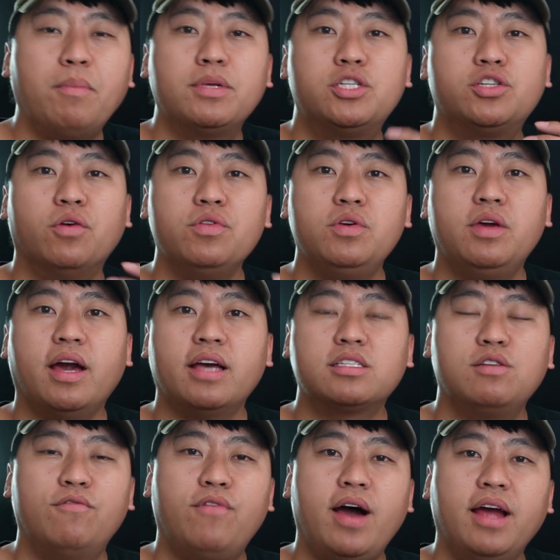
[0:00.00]
I'll be showing you guys
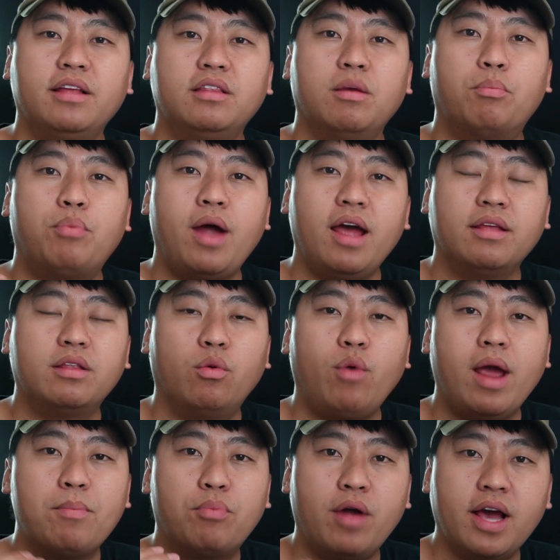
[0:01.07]
to find the
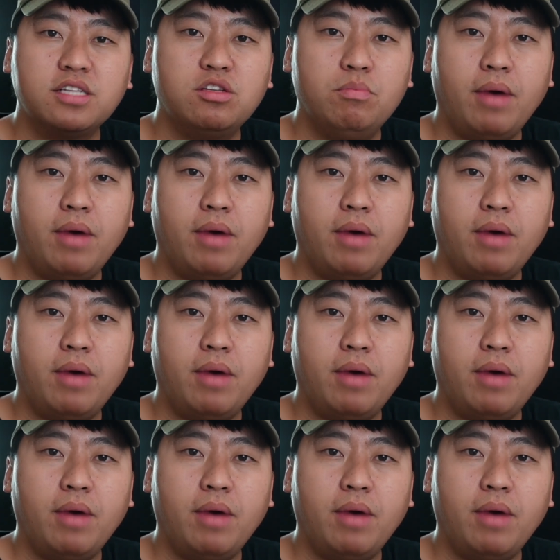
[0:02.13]
right price